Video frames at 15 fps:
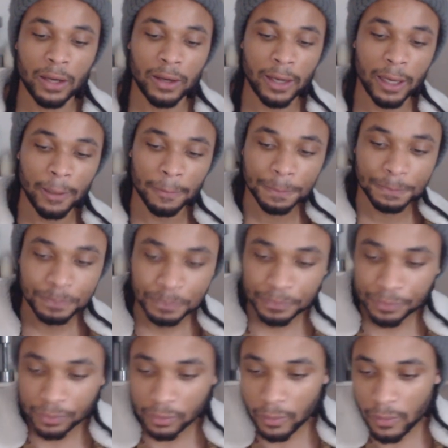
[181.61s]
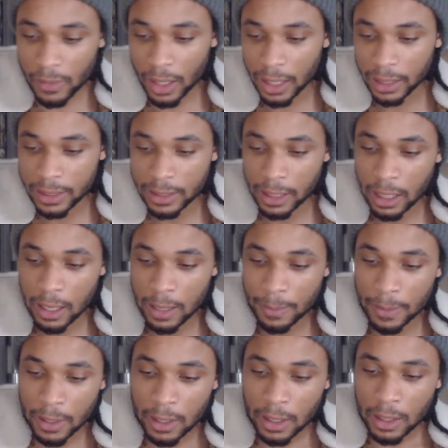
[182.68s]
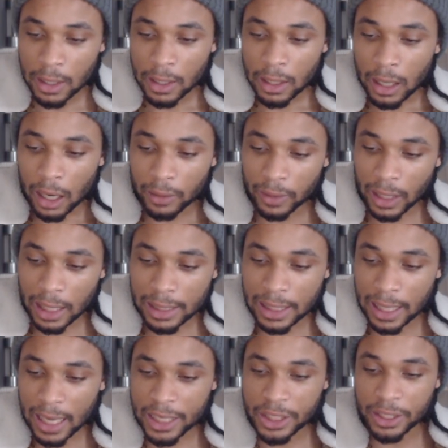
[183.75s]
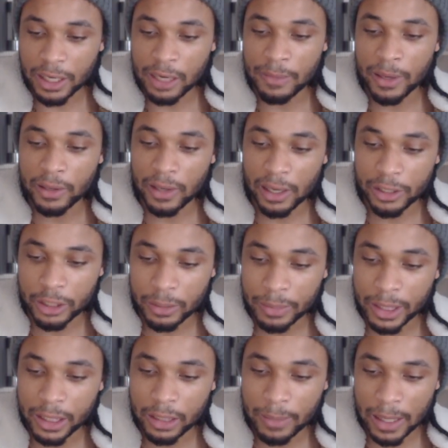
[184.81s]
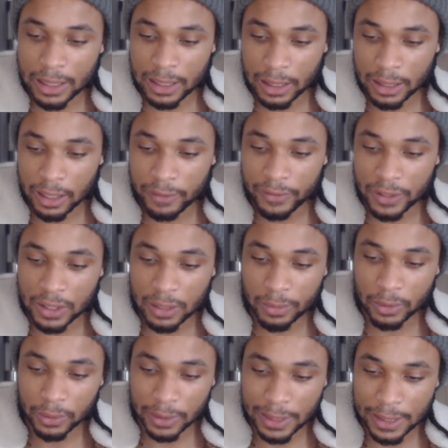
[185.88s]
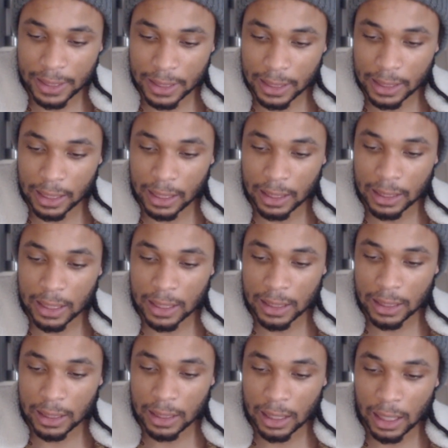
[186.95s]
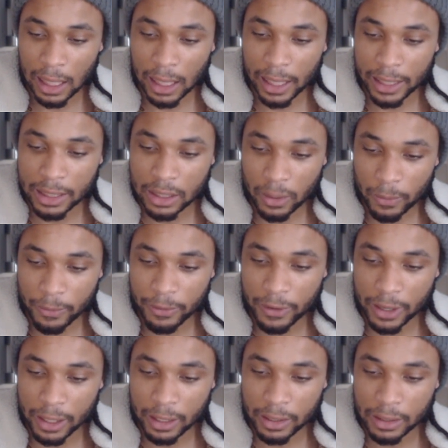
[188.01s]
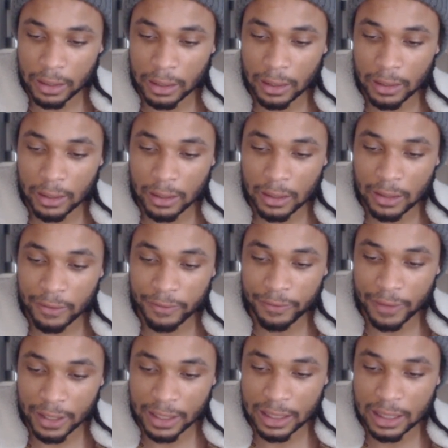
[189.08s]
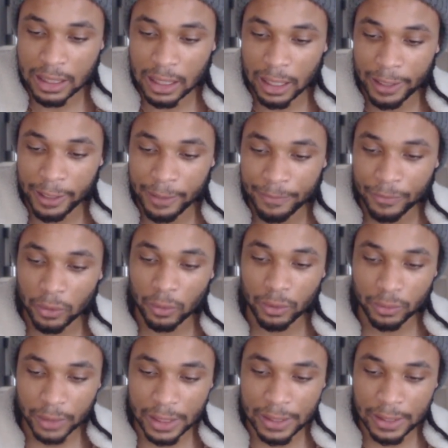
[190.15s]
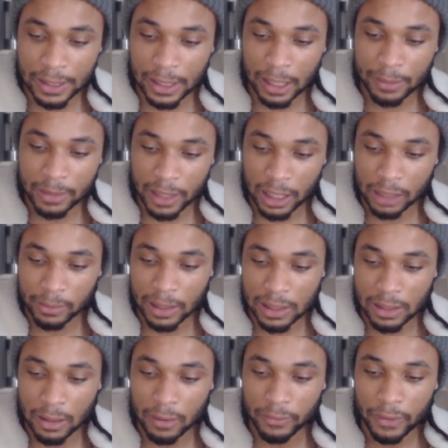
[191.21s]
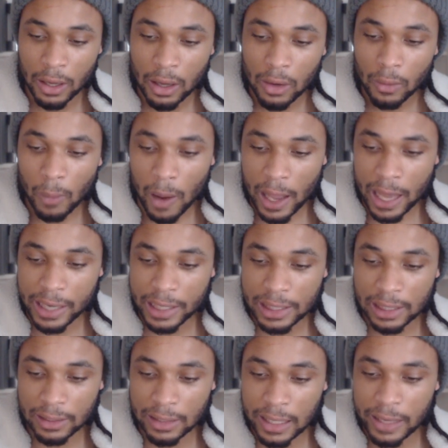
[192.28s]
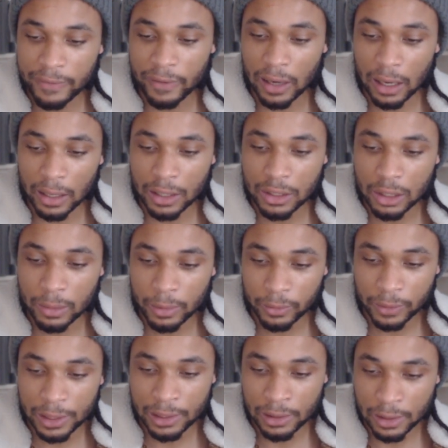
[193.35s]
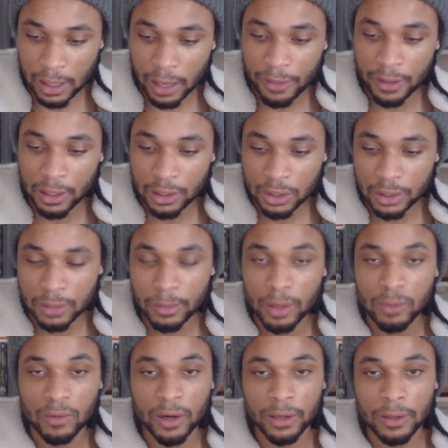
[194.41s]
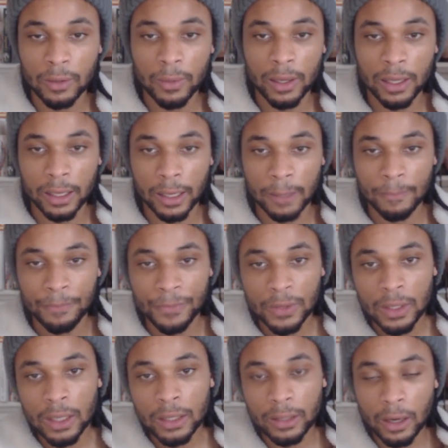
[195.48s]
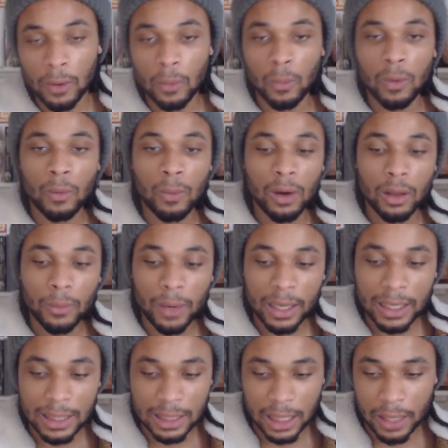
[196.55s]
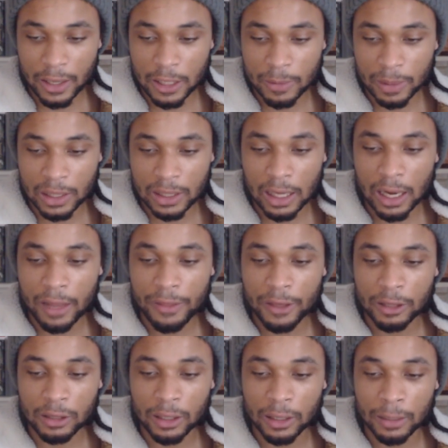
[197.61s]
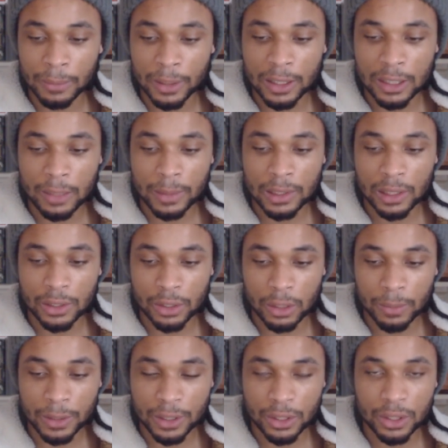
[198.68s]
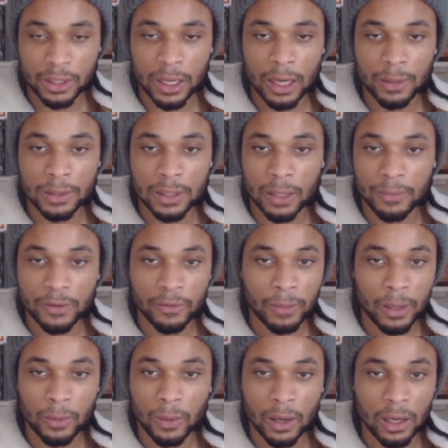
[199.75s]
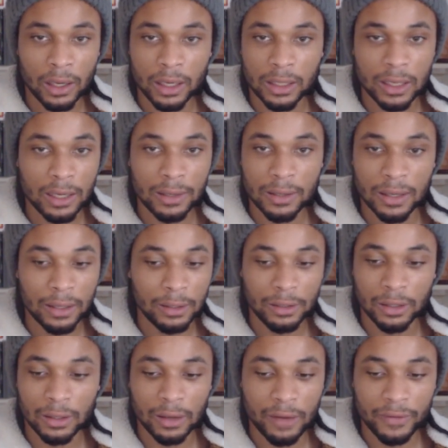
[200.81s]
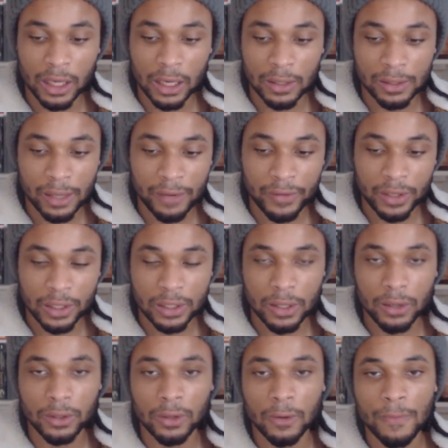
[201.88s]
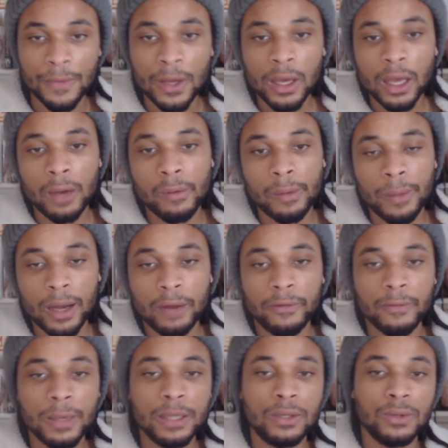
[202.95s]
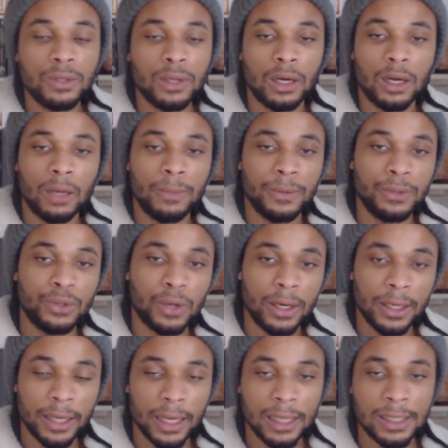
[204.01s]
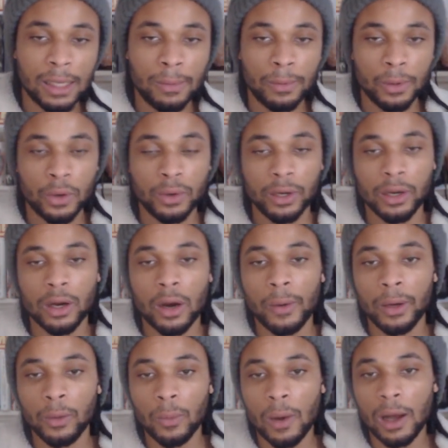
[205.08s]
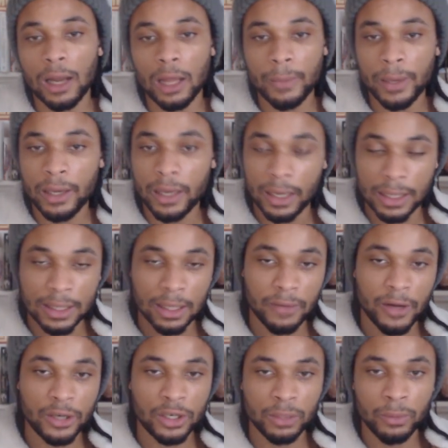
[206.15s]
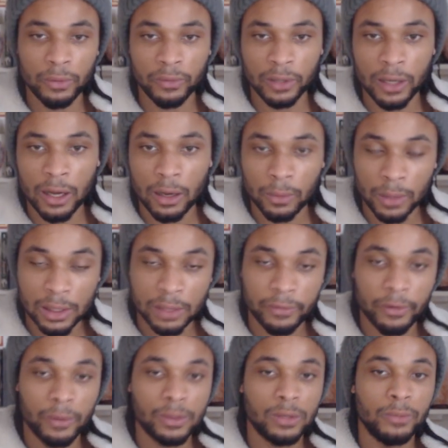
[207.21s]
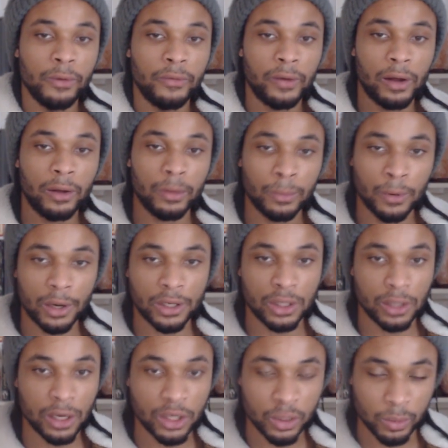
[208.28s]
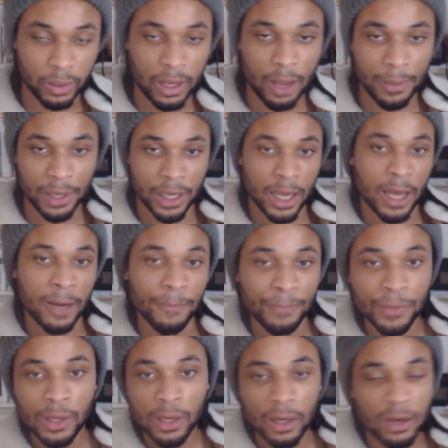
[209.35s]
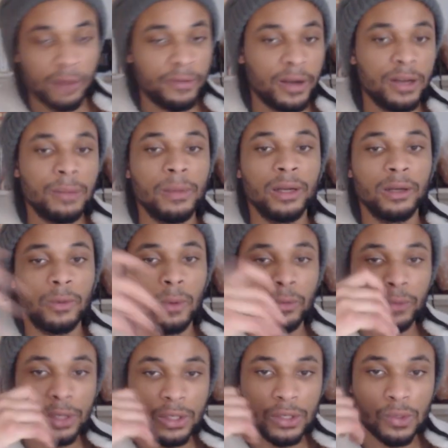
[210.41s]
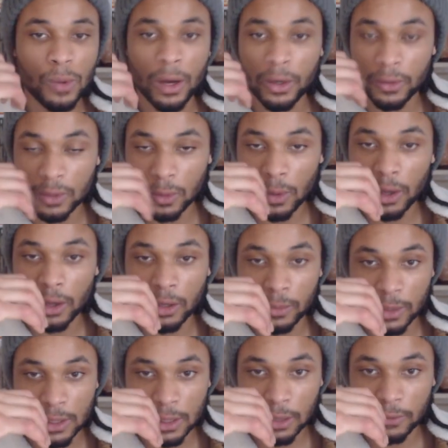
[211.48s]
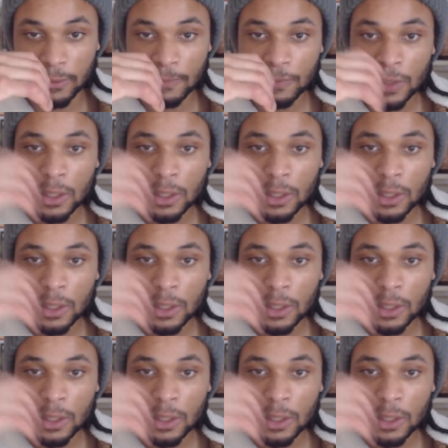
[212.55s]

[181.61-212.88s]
out again. And I realized that actually it may not actually be the best idea, for the simple reason that I don't think that the fears that or the reasons that I'm telling myself why I need to leave are legitimate reasons. I think it's just me running away again. Now, why I say that is because I think that because I'm in such a good position now in terms of my work and you know, everything else, and everything is local, it would be better for me to start up and try and get a separate career going while I'm here instead of actually moving out. Whereas if I was to move out, the procrastination would come in again, and I find 1,000,001 reasons why not to work on myself.